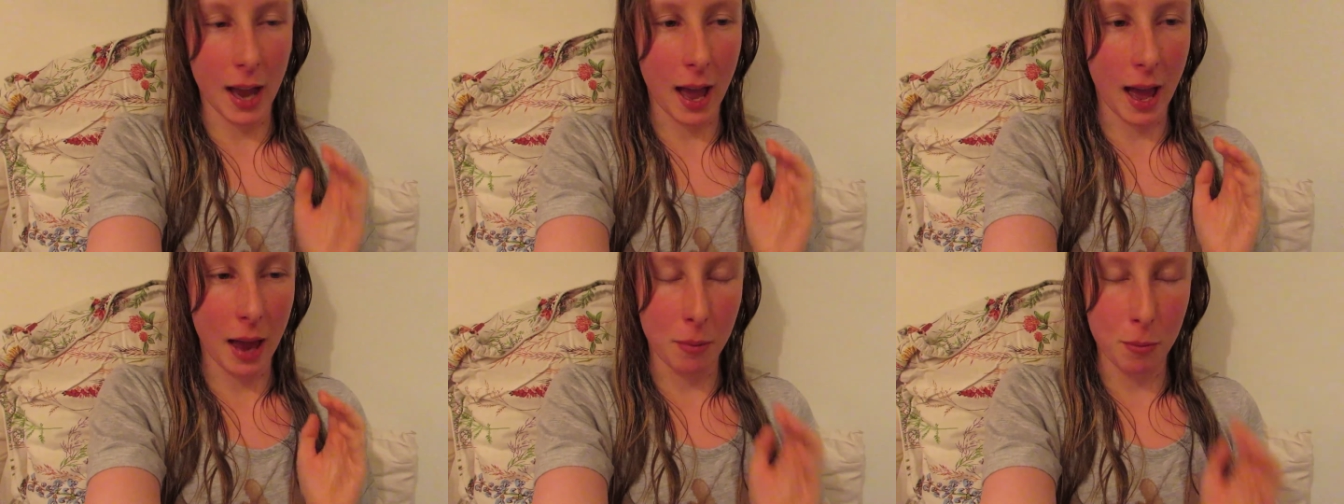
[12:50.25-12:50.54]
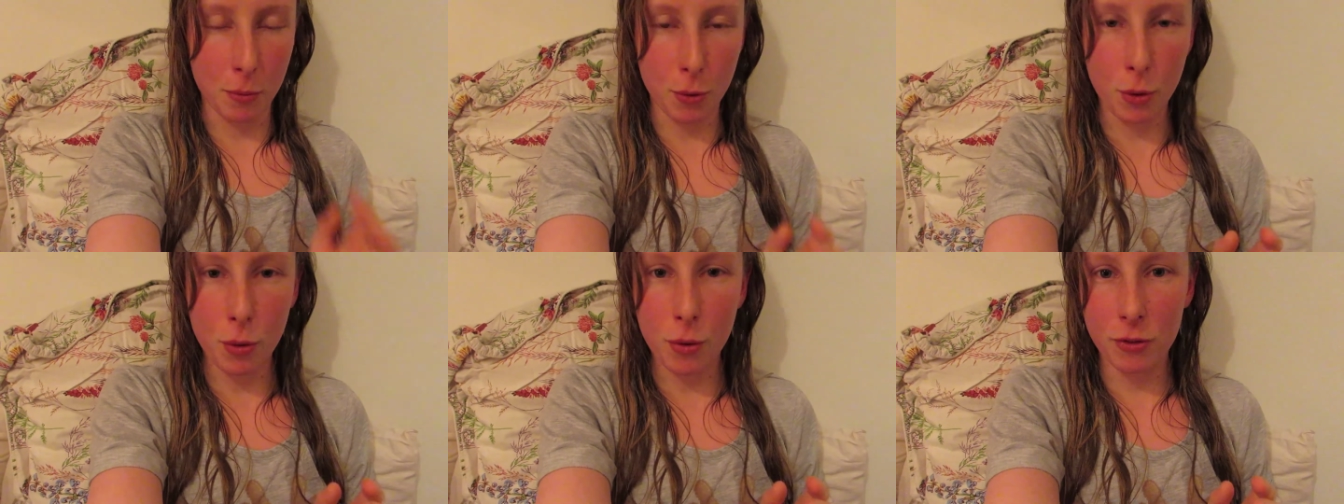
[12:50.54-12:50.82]

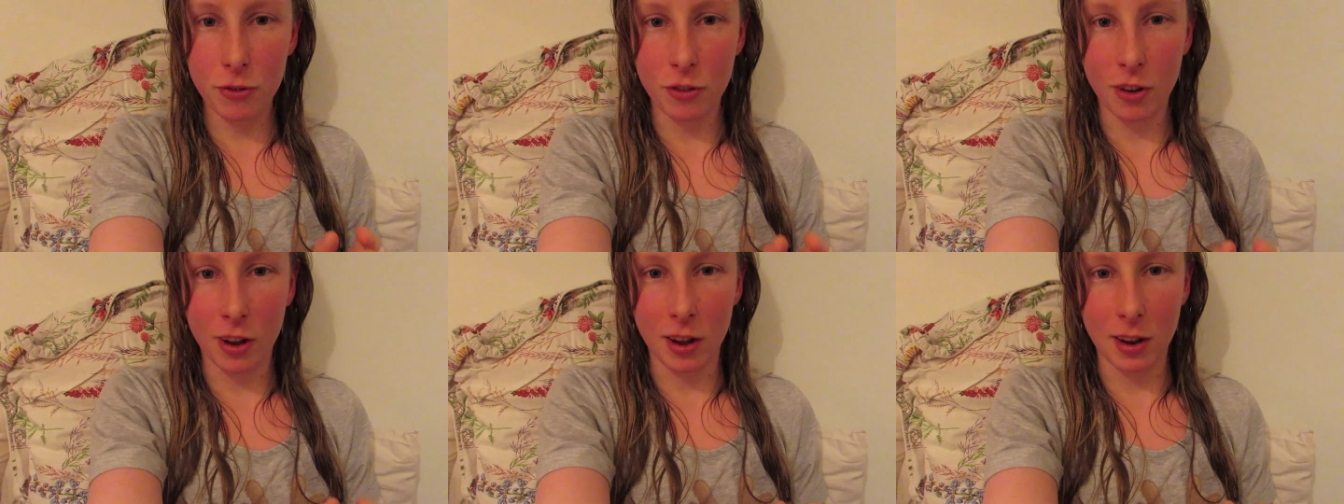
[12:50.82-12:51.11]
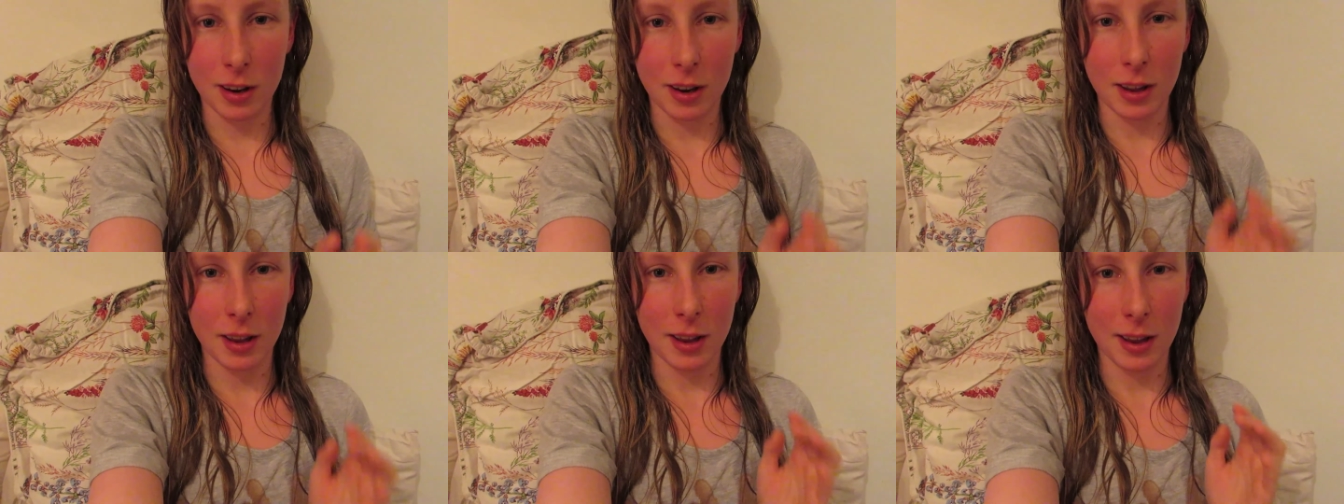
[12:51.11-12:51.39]
and more
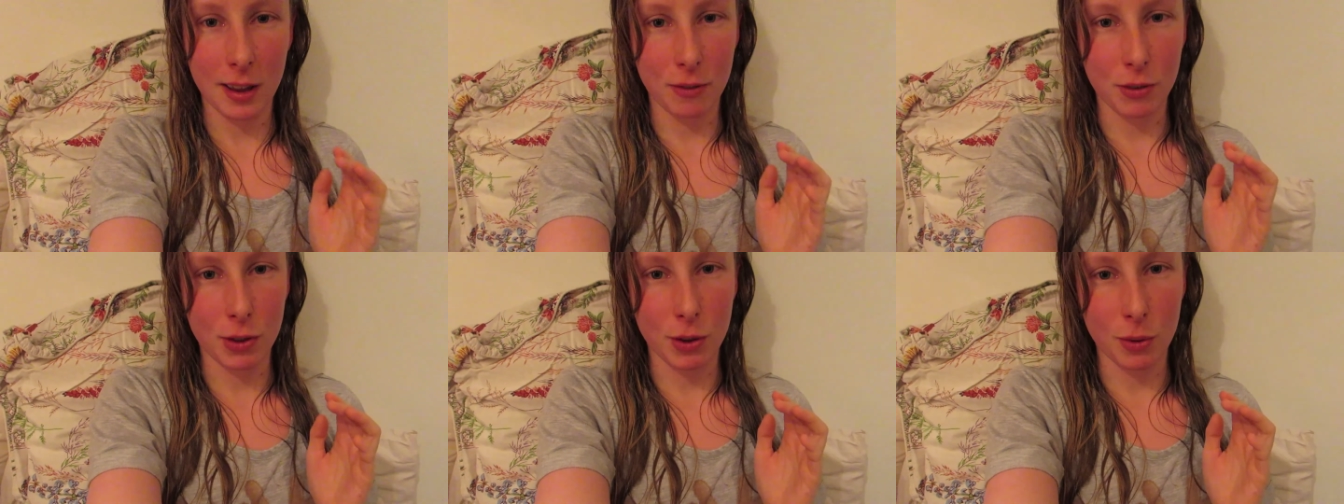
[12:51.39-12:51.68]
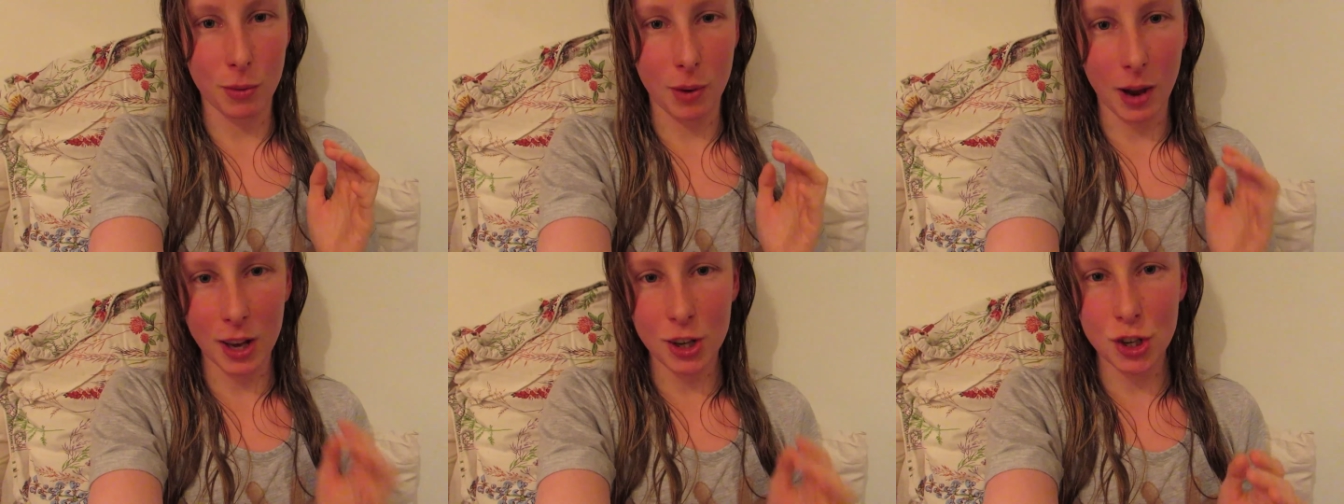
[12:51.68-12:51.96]
fun if
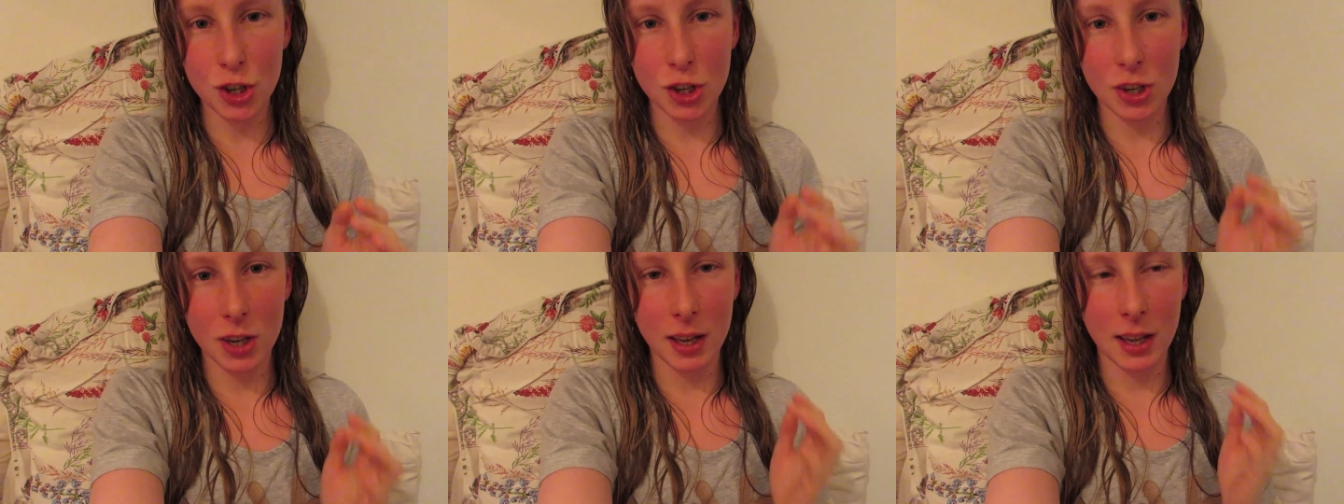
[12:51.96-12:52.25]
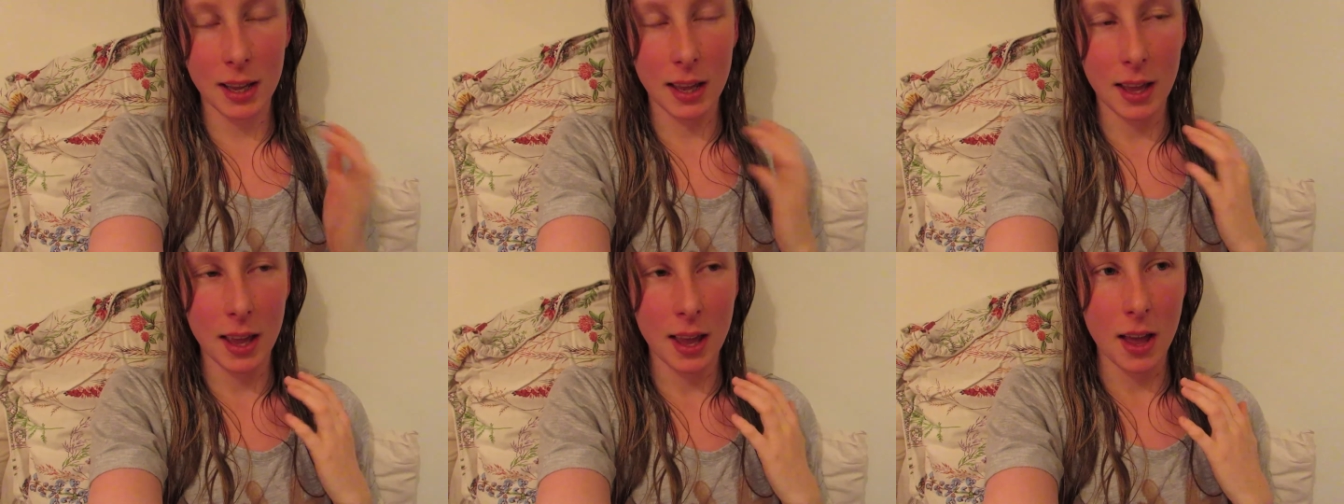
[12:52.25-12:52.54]
you
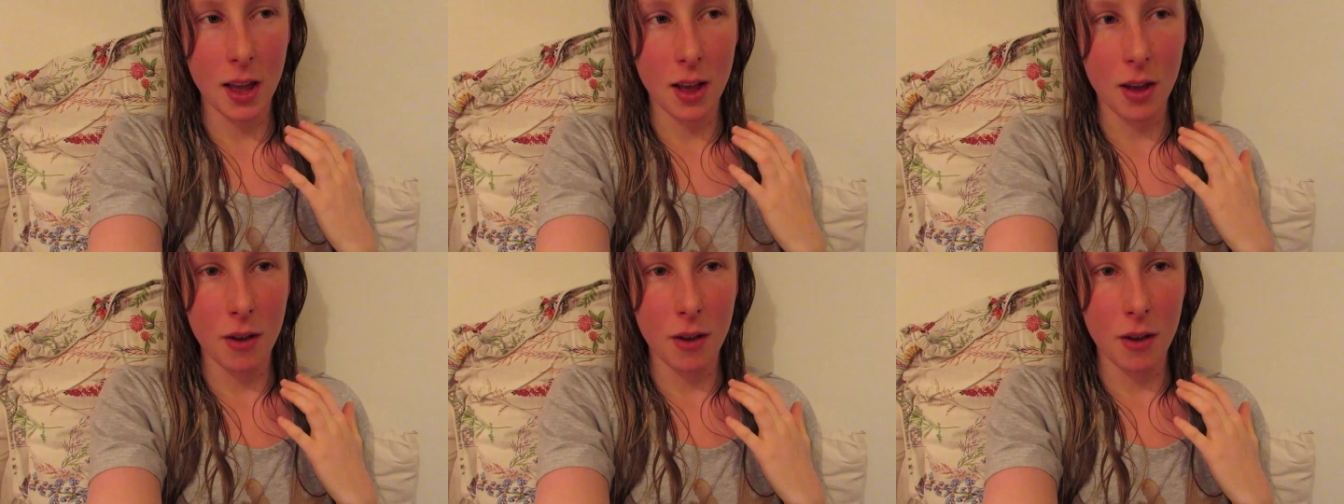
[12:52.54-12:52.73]
actually